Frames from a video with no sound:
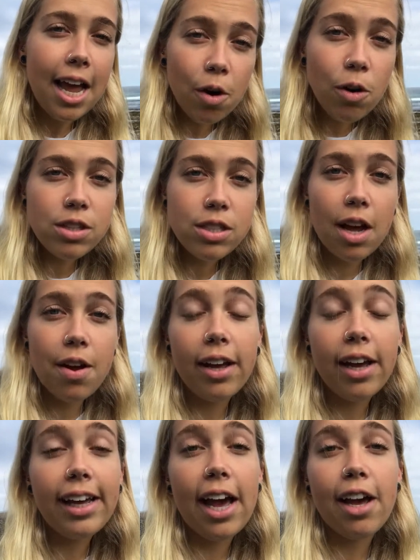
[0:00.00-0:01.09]
It also
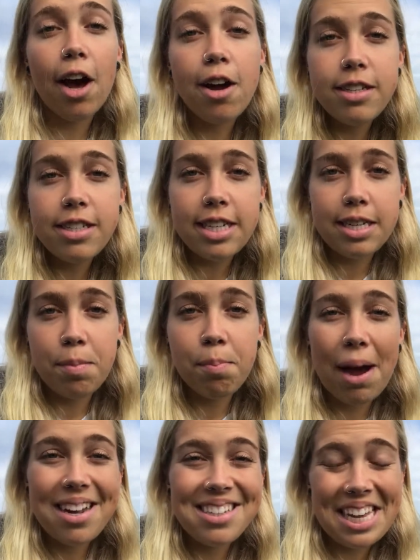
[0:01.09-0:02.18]
can get coated in
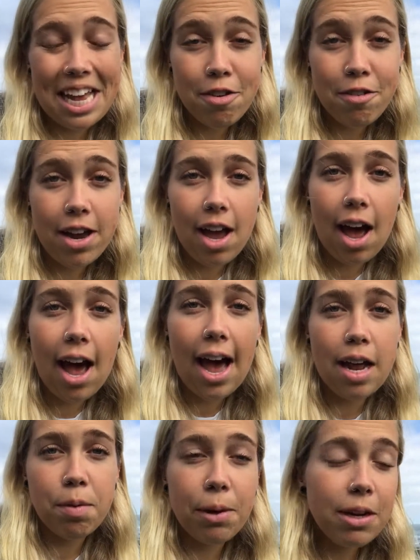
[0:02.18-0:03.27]
bacteria,
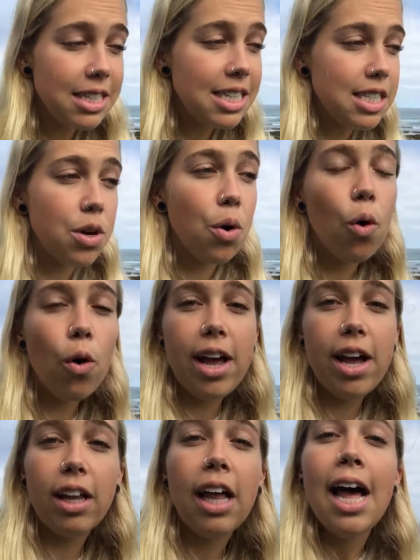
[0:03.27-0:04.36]
and because it's an
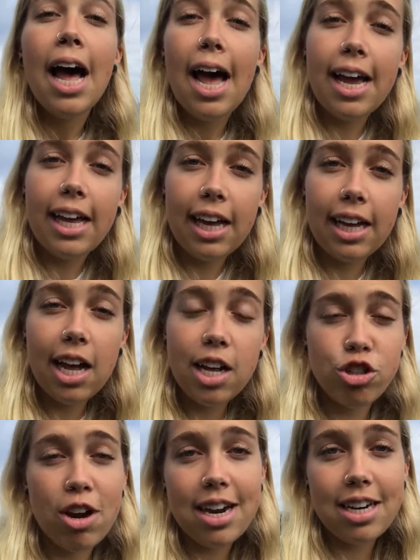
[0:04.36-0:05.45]
oil, it can
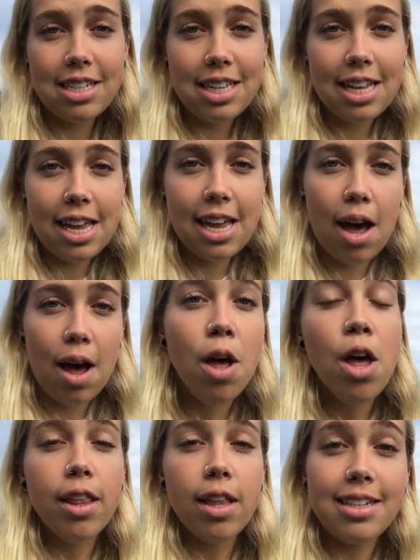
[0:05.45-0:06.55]
attract the
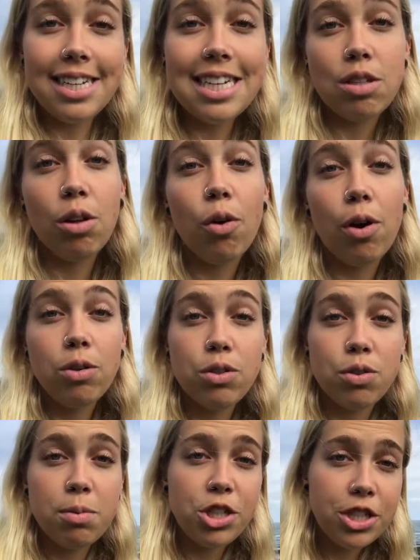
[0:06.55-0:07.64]
diesel oils
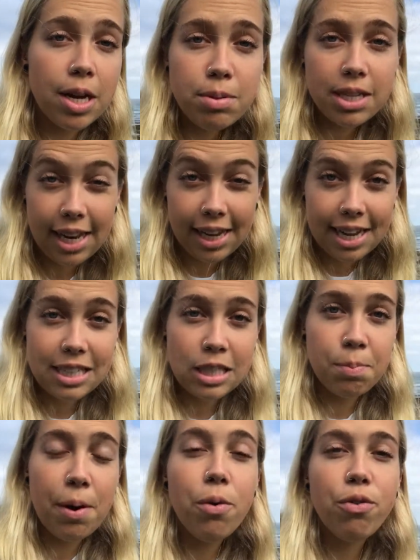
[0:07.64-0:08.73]
from the ships that it gets
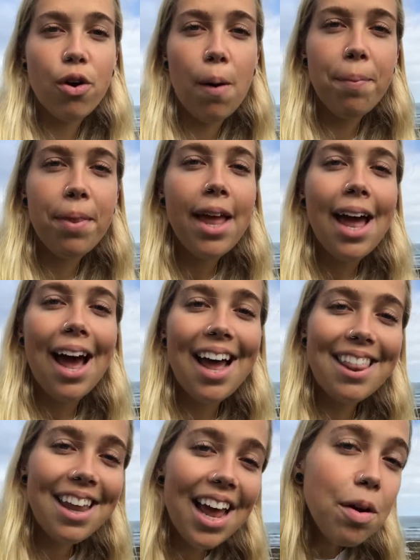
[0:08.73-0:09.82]
spilt from,
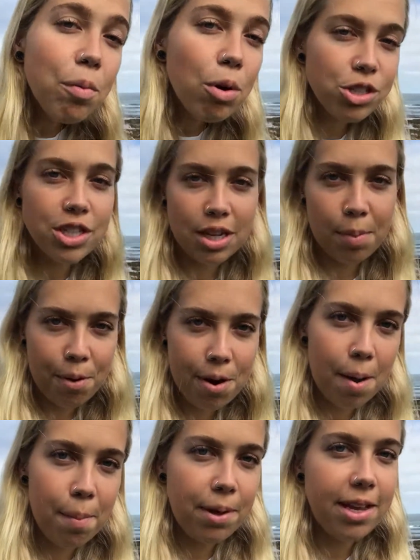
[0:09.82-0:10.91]
and then it washes up on
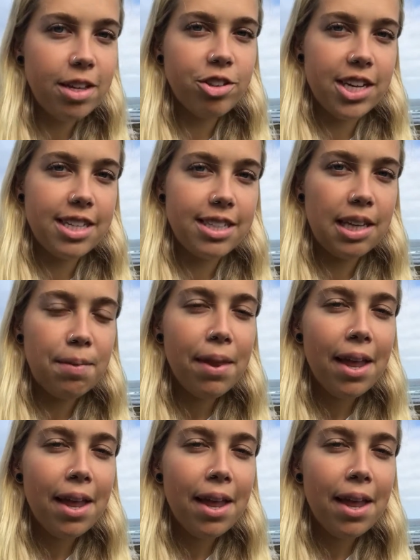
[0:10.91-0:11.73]
our beaches.